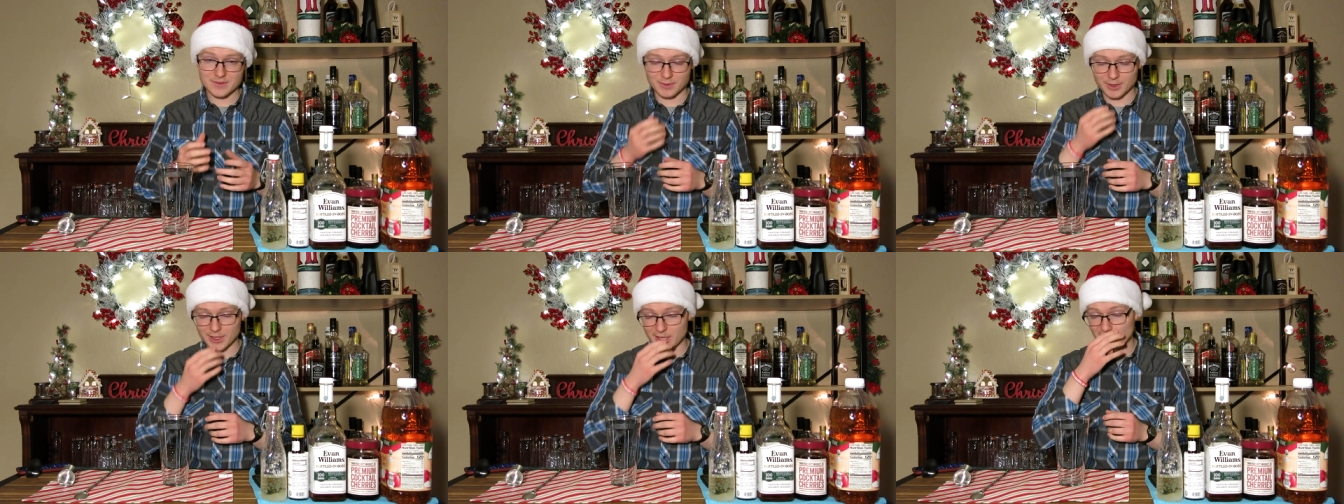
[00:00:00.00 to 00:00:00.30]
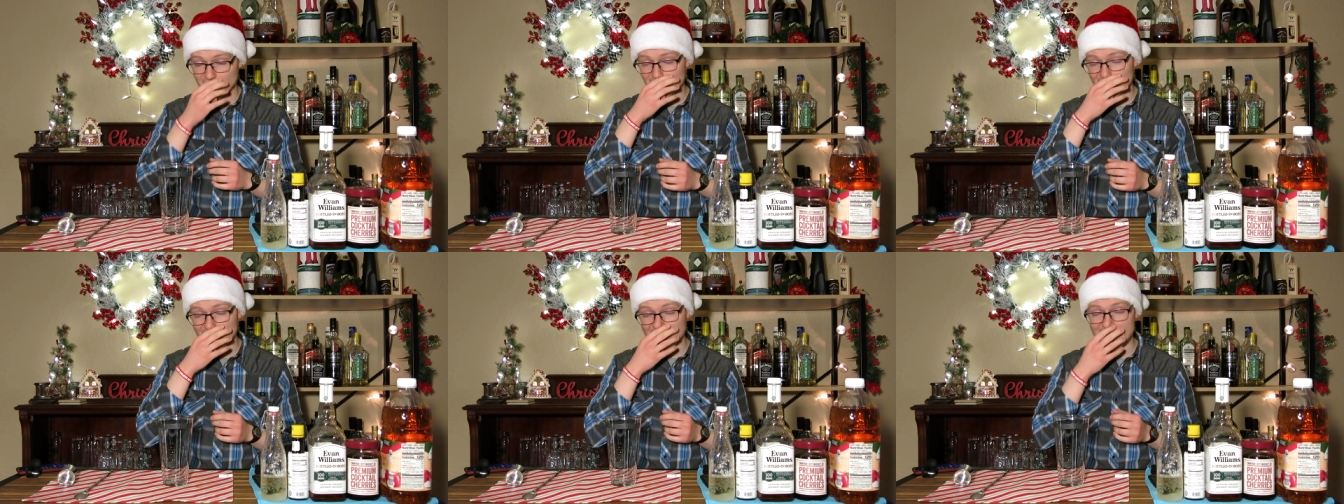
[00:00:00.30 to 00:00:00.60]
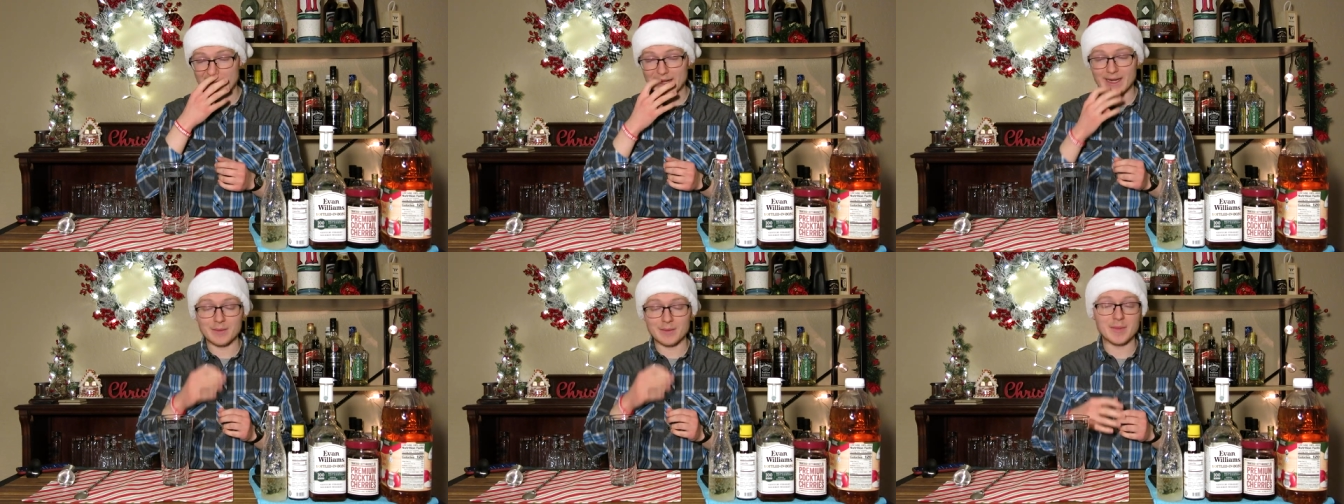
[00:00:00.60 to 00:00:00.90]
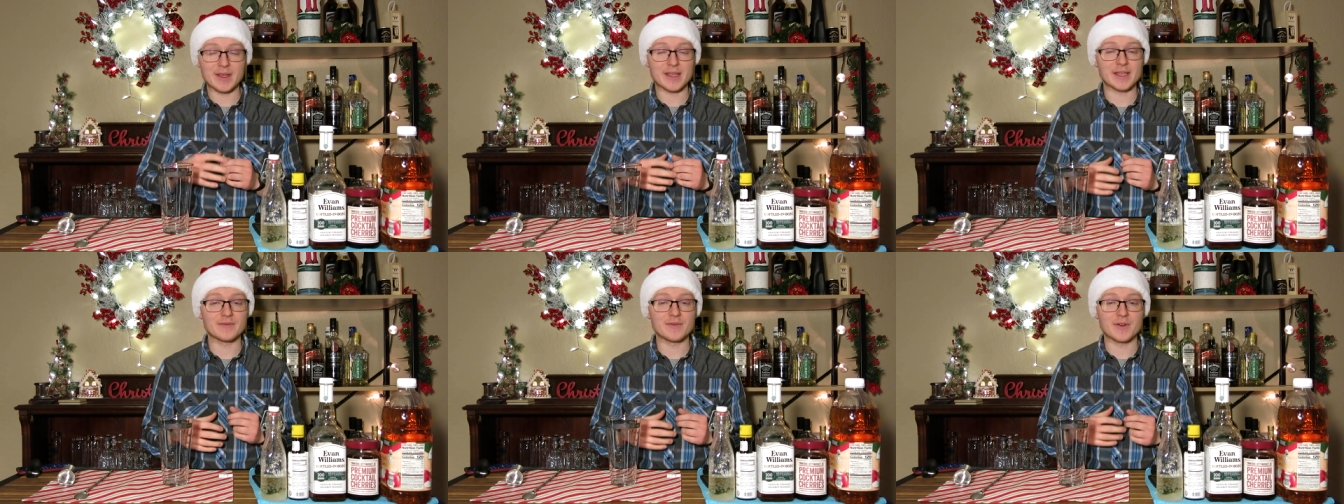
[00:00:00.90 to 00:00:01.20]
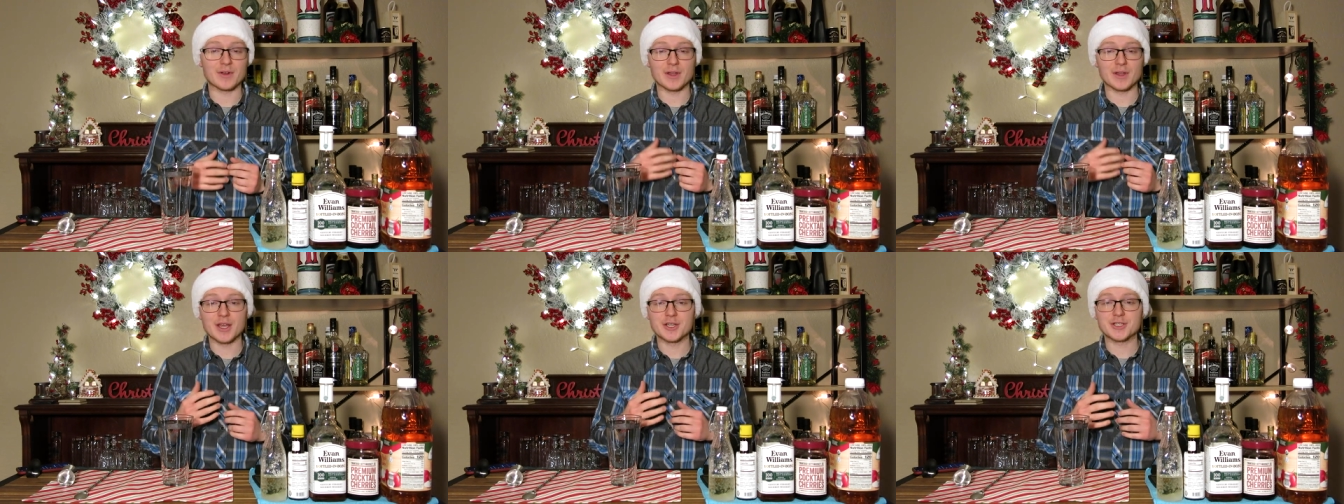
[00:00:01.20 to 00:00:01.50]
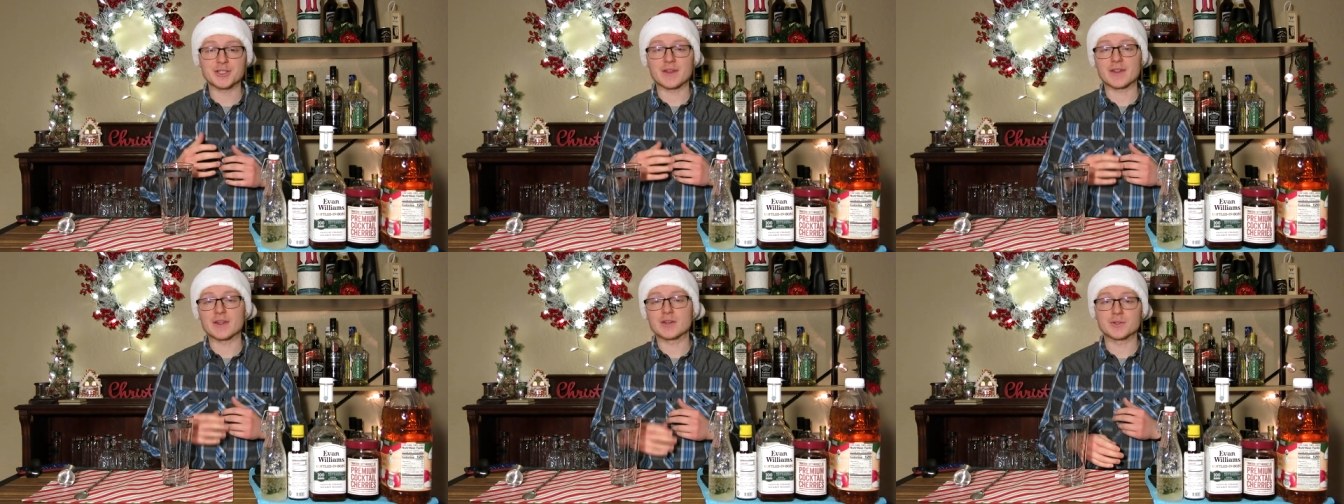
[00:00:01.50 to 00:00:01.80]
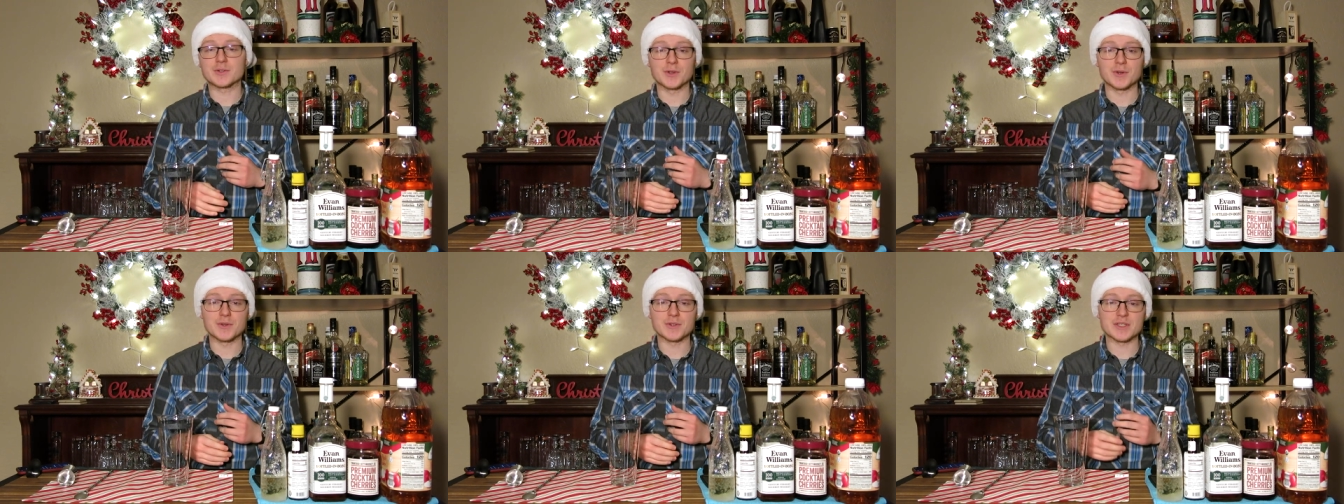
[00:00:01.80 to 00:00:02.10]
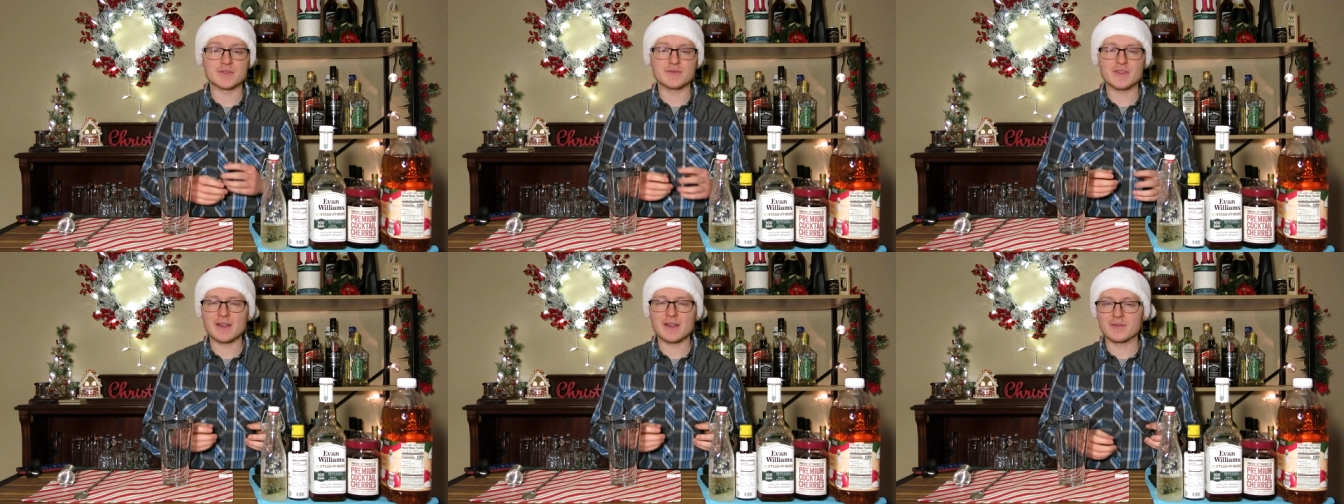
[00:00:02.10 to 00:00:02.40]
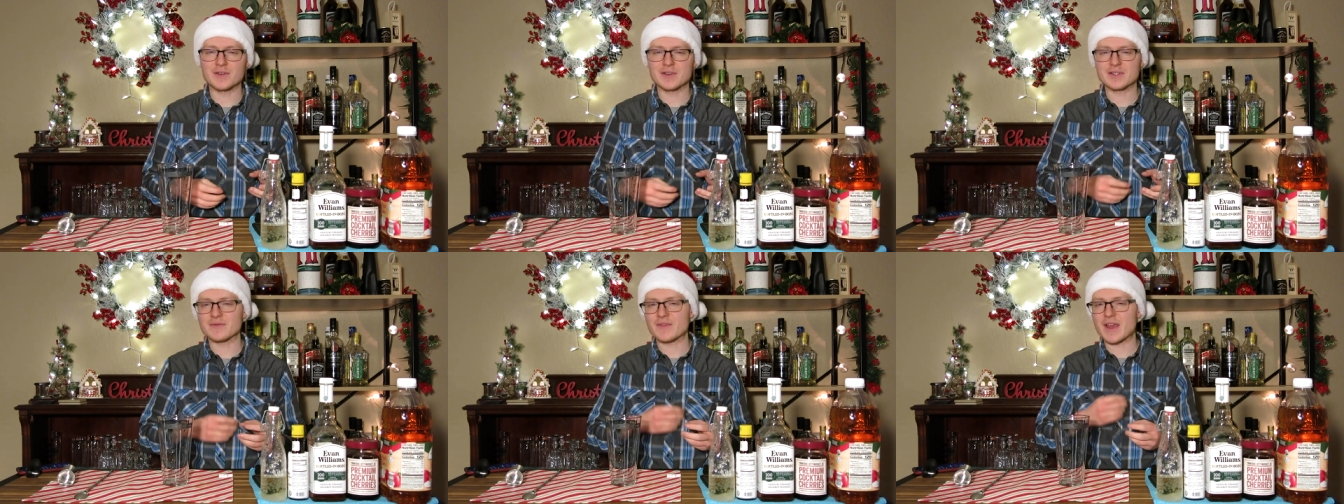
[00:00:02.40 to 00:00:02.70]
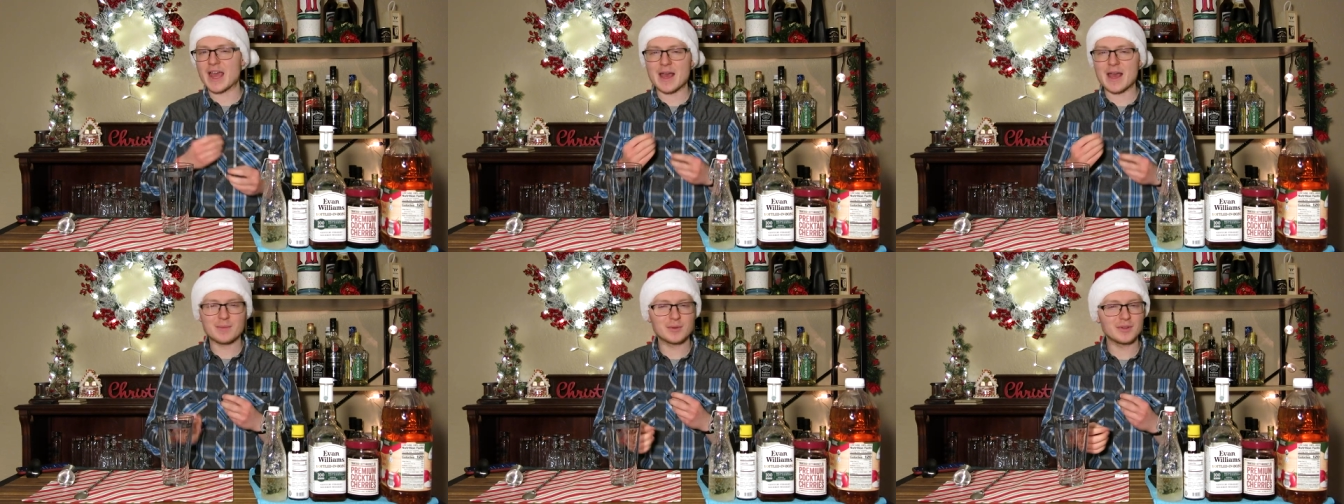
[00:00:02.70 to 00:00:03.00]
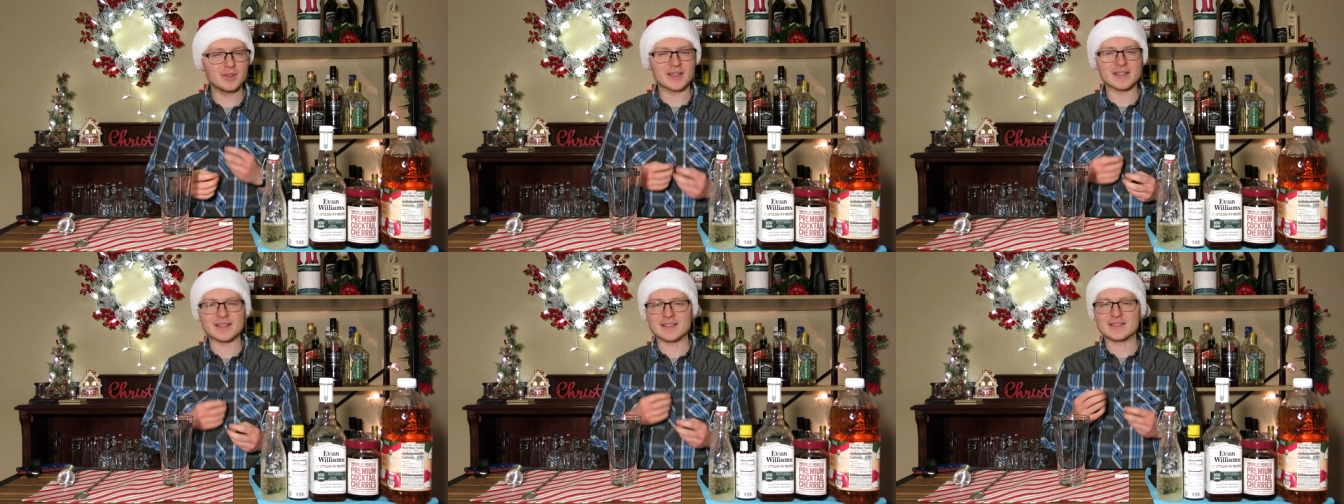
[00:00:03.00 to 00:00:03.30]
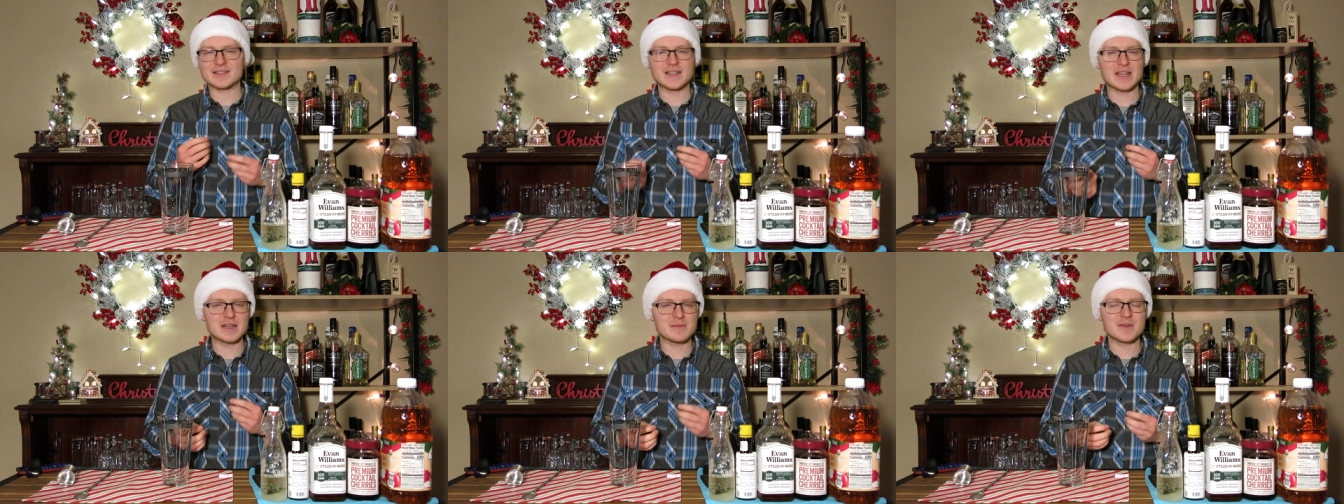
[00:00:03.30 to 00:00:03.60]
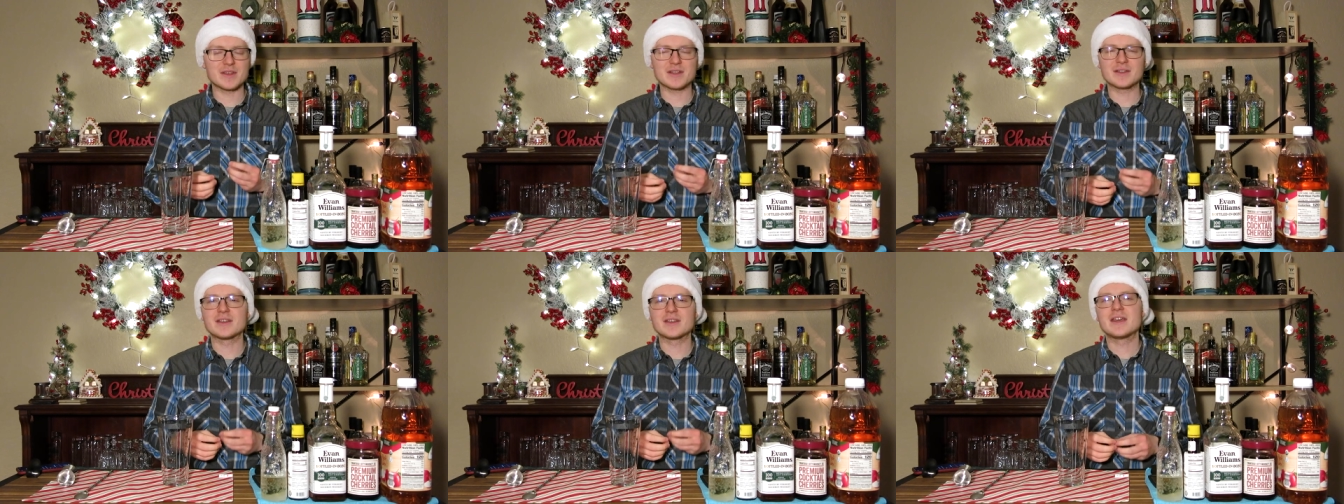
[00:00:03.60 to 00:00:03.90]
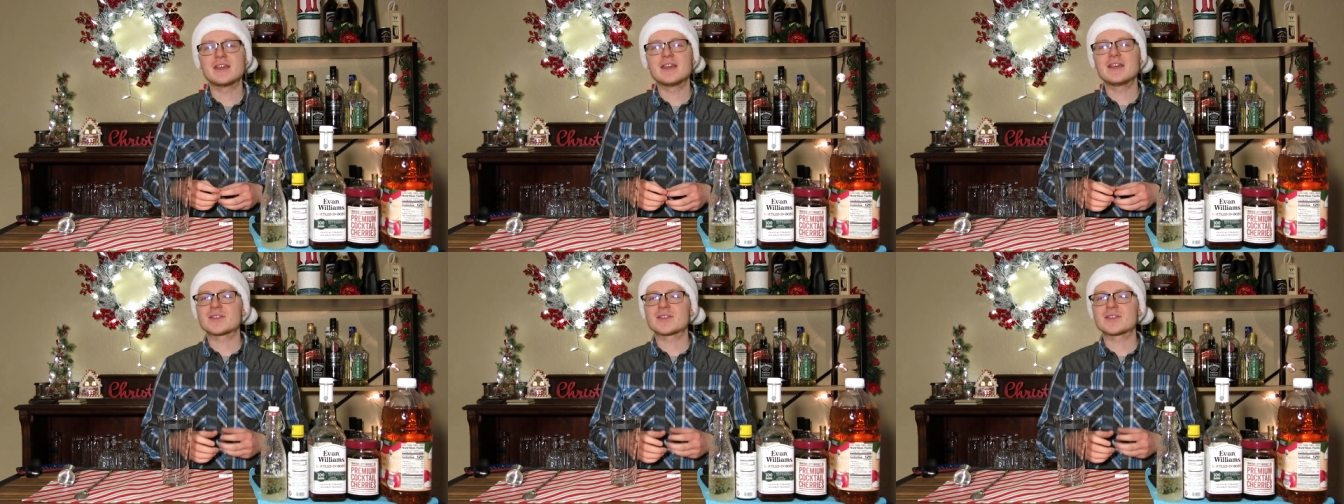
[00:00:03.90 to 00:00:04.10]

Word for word: we're going to go ahead and make a variation that introduces flavors of apple and cinnamon